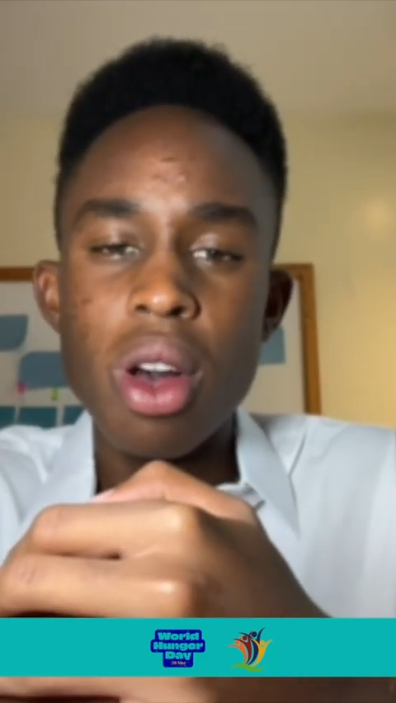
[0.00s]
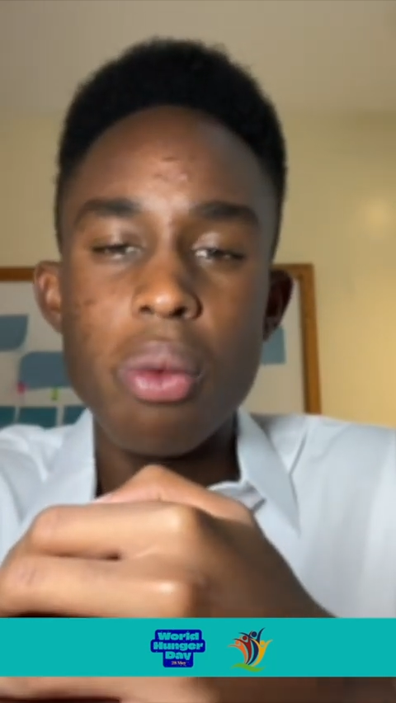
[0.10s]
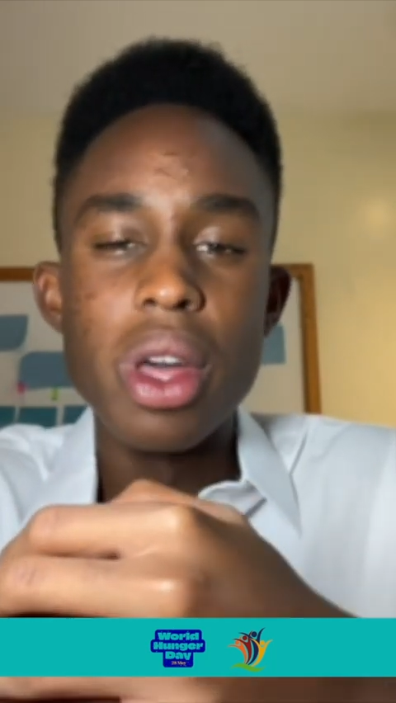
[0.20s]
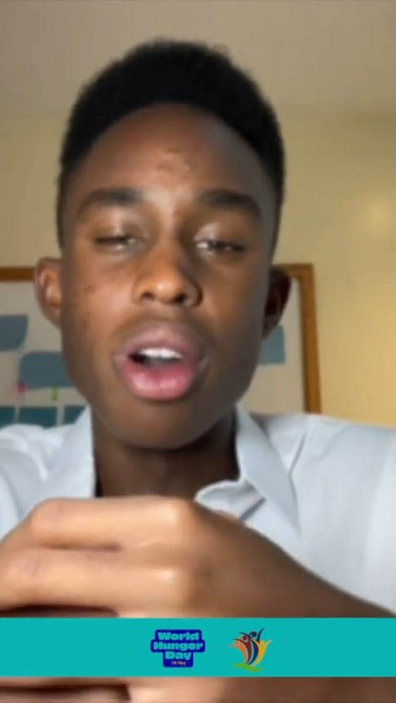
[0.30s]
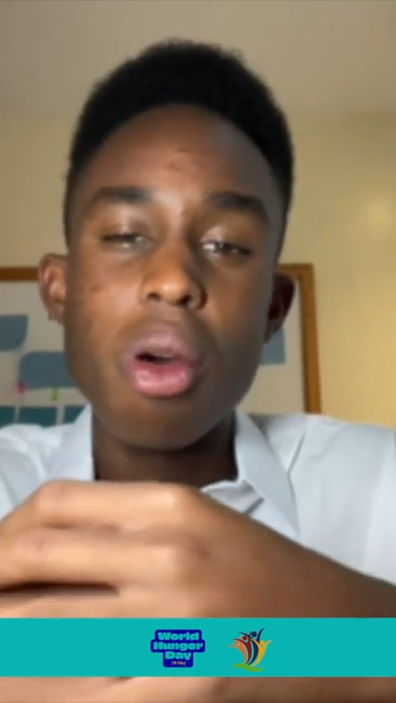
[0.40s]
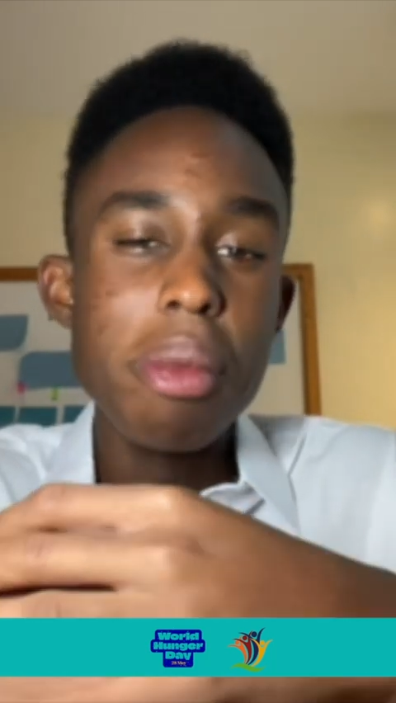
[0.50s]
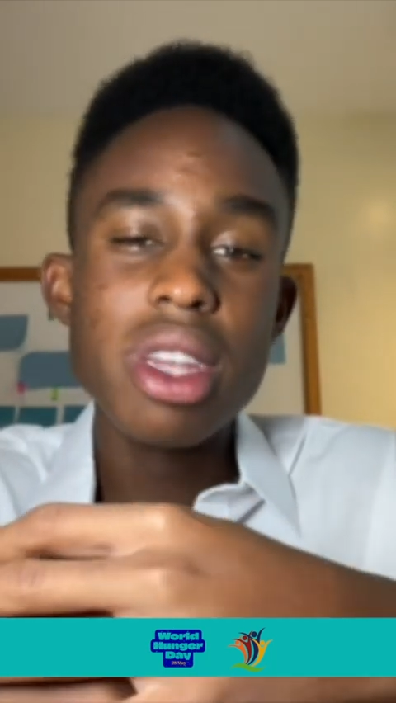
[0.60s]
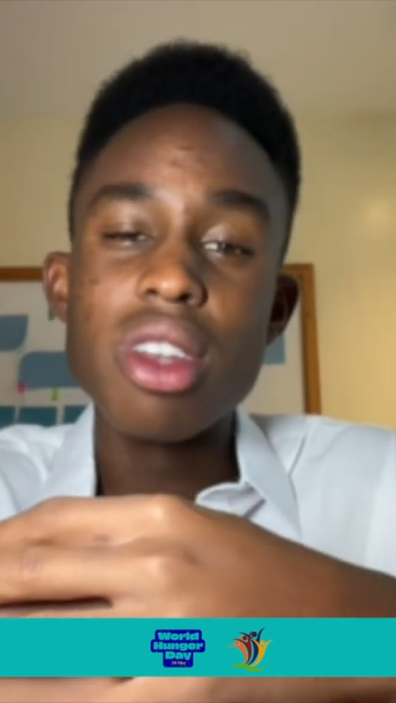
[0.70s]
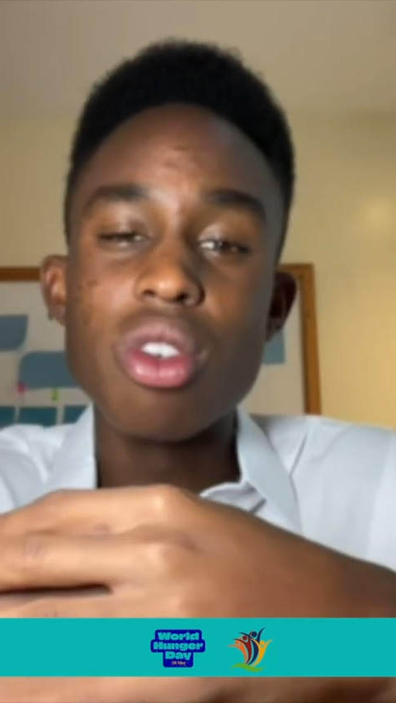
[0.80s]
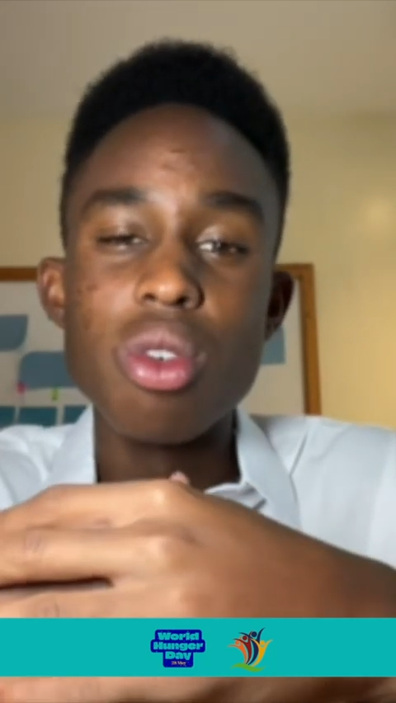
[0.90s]
We are
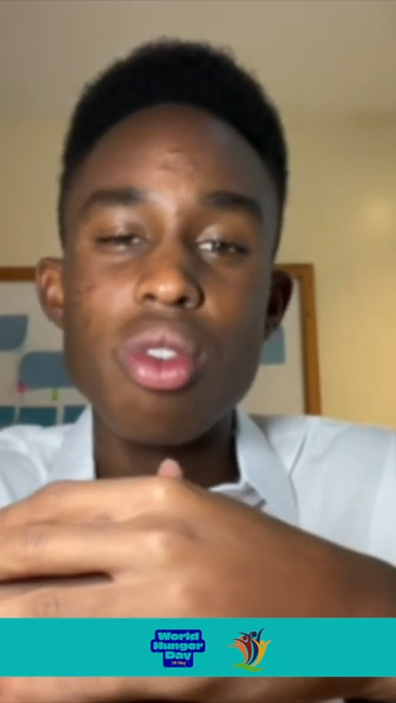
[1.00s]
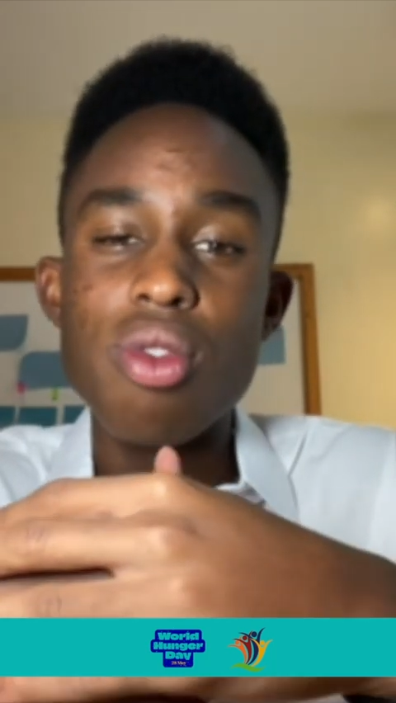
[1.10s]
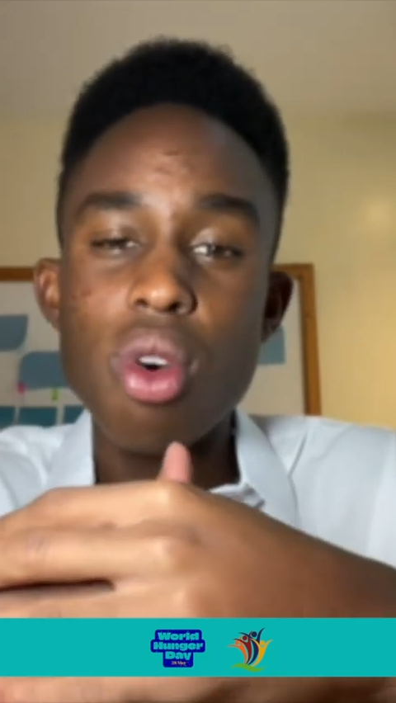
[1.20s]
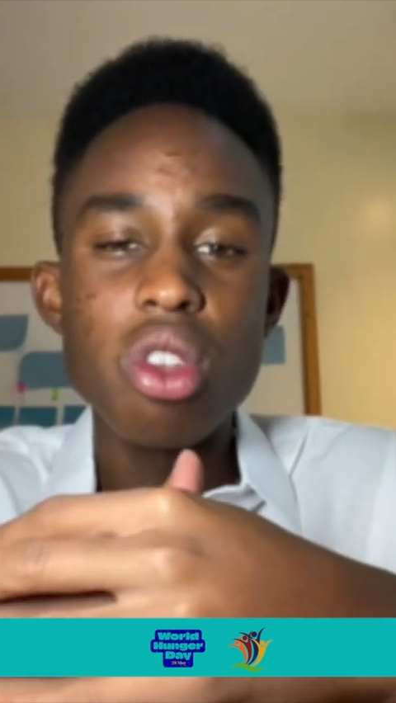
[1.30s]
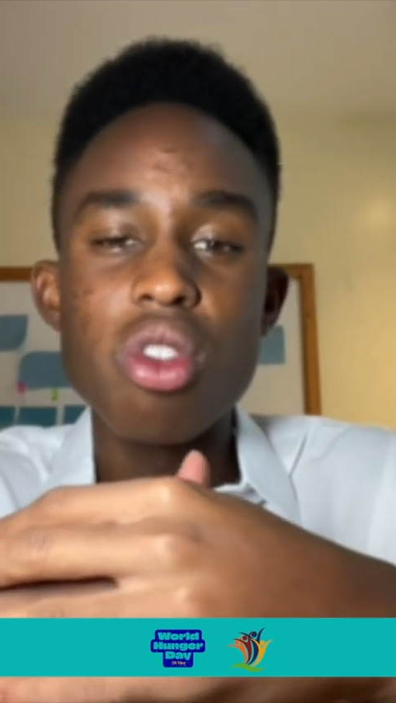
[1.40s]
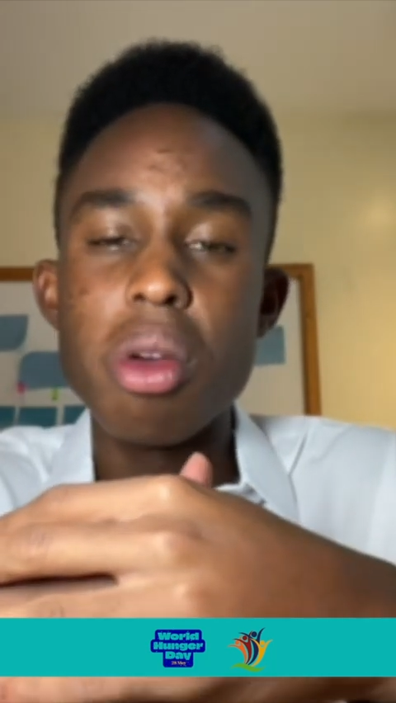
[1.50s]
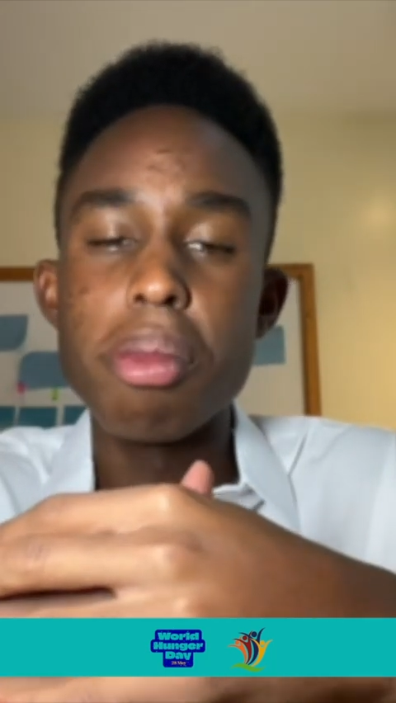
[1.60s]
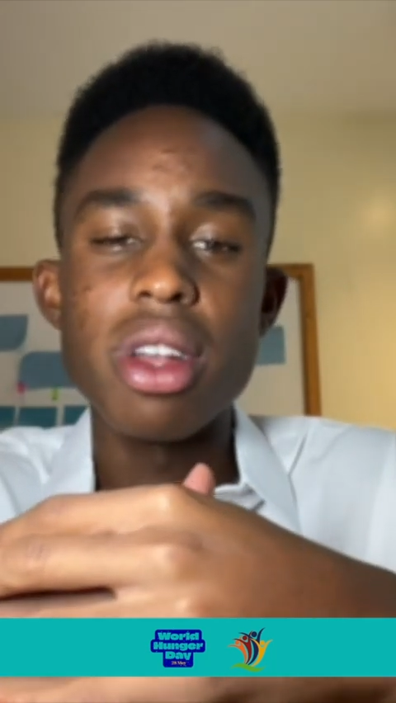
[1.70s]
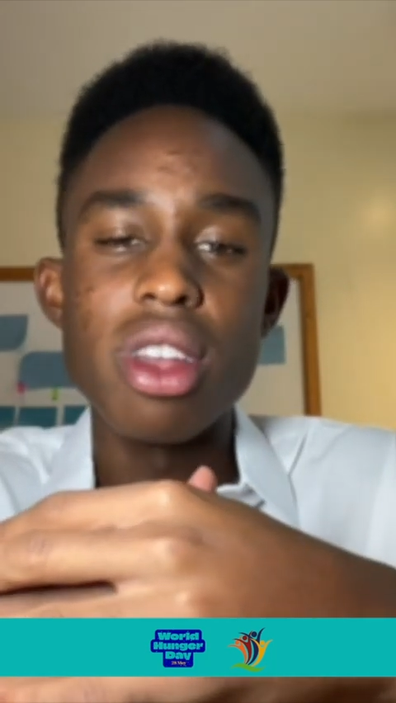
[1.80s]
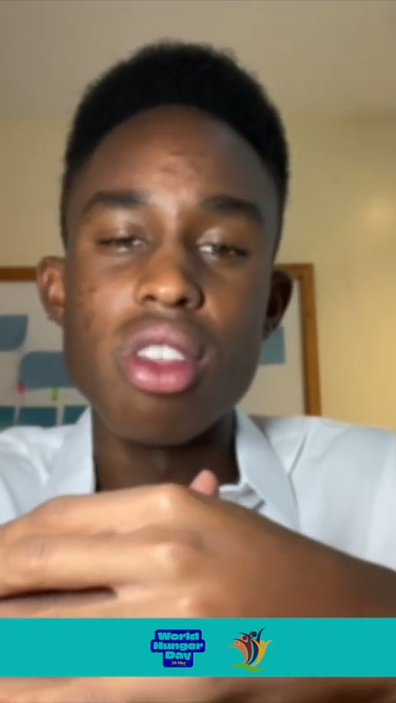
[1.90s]
committed to fostering
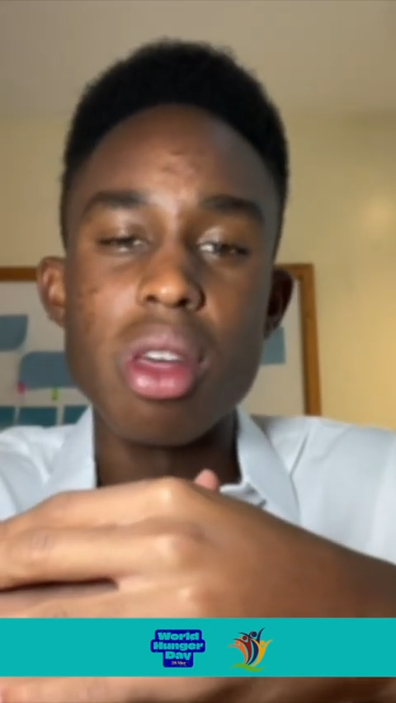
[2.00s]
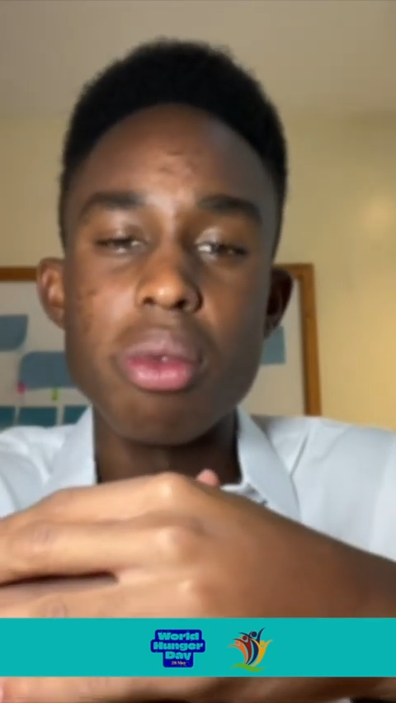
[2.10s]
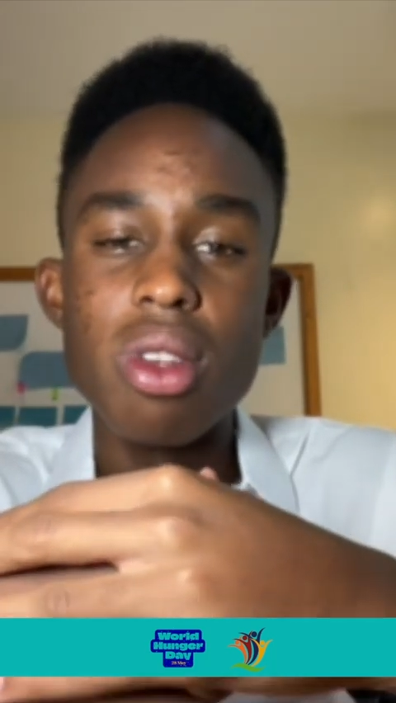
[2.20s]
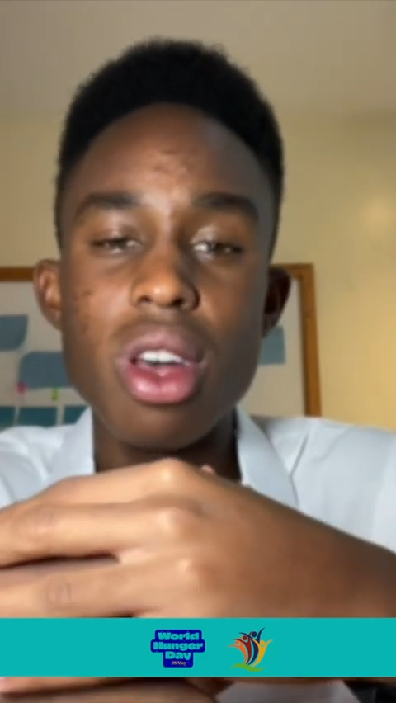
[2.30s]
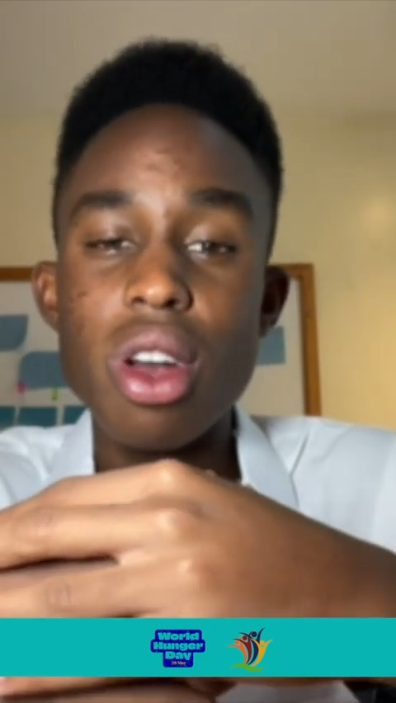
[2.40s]
partnerships,